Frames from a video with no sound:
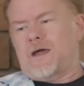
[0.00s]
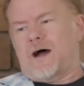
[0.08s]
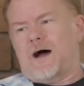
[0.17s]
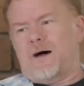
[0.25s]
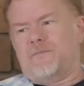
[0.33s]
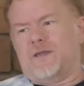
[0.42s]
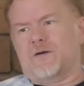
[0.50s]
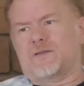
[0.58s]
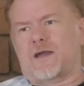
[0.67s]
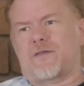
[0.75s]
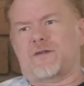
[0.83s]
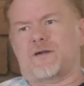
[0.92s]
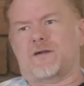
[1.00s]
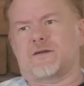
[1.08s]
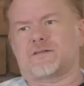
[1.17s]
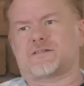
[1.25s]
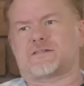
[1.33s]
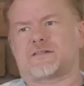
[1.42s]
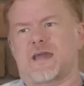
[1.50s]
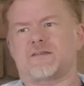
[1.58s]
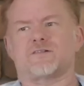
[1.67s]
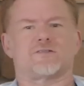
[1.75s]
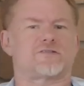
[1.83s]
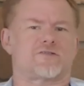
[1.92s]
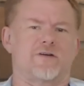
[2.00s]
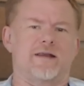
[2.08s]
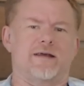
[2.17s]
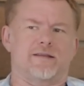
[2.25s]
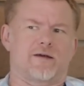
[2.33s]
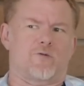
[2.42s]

The only other scheduled screening,